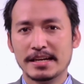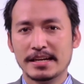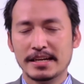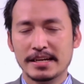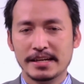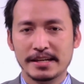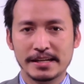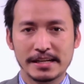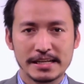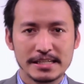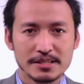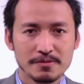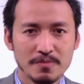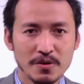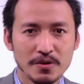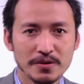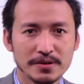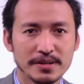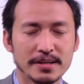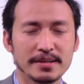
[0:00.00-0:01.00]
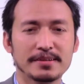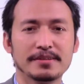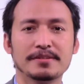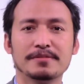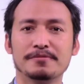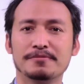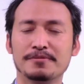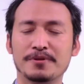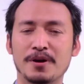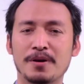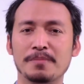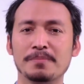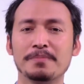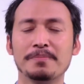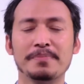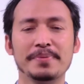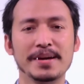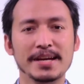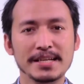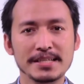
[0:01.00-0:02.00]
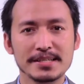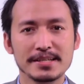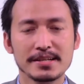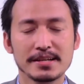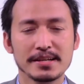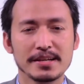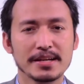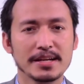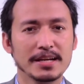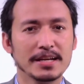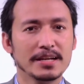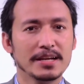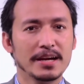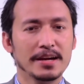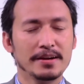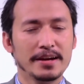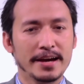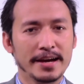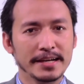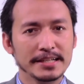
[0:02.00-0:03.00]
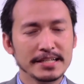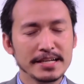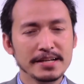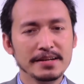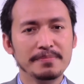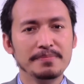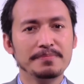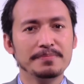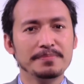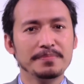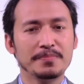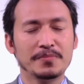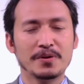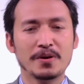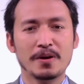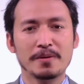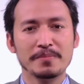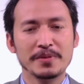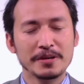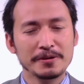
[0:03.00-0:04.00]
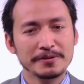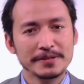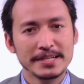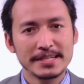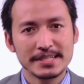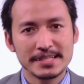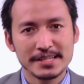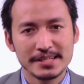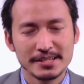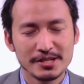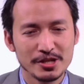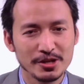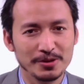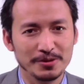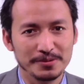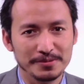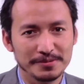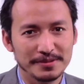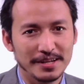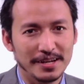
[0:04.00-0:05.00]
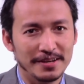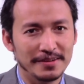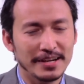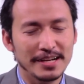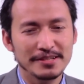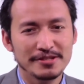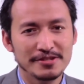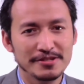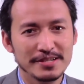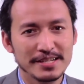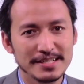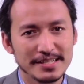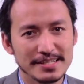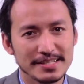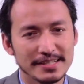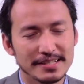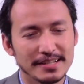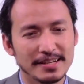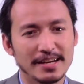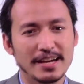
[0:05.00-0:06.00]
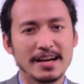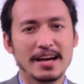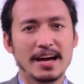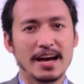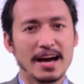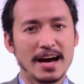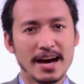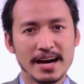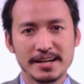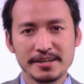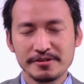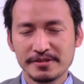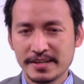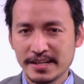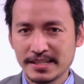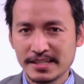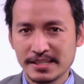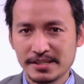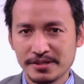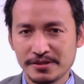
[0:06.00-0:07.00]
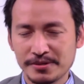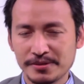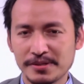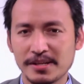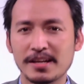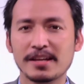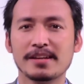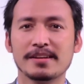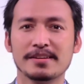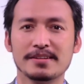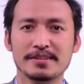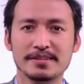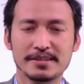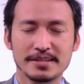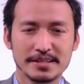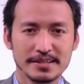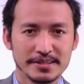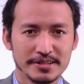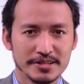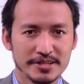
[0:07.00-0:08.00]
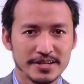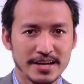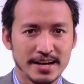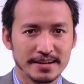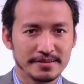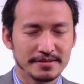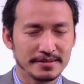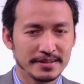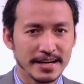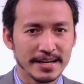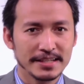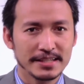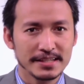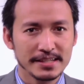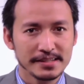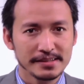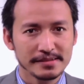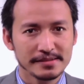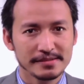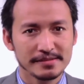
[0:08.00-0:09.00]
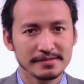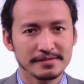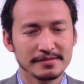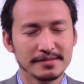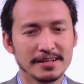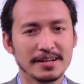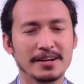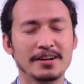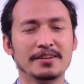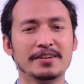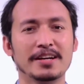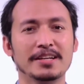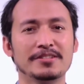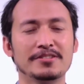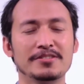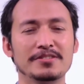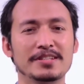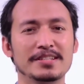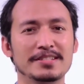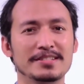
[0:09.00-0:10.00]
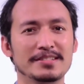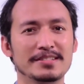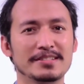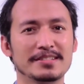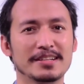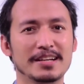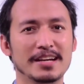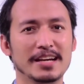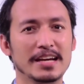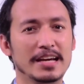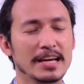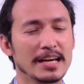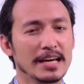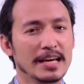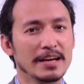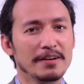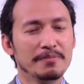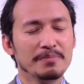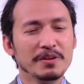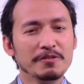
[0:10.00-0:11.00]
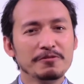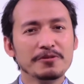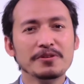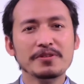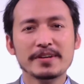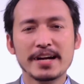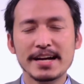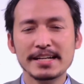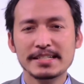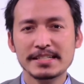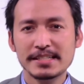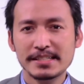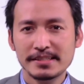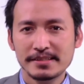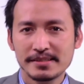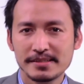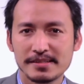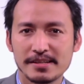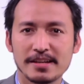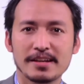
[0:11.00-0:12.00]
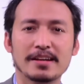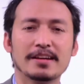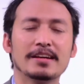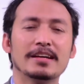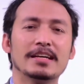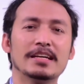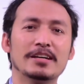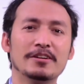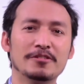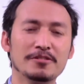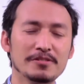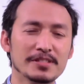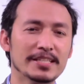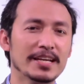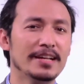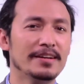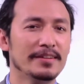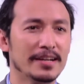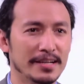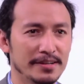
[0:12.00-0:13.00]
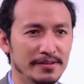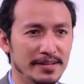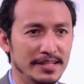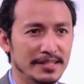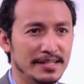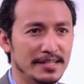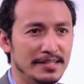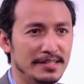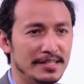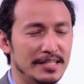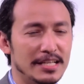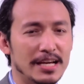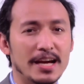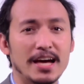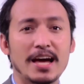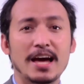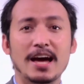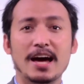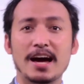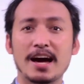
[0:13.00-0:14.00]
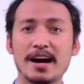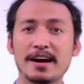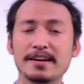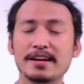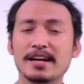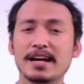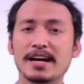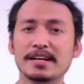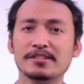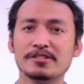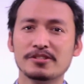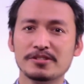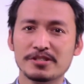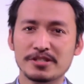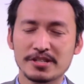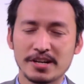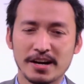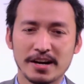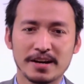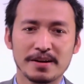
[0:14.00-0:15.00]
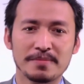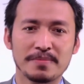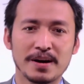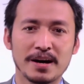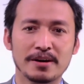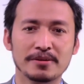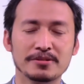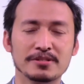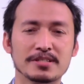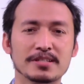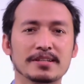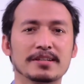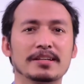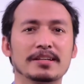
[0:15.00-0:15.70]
English book from page 18 from Unit 2. Okay students, are you ready to start writing? Okay students, before writing rules and regulations, I'd like to talk about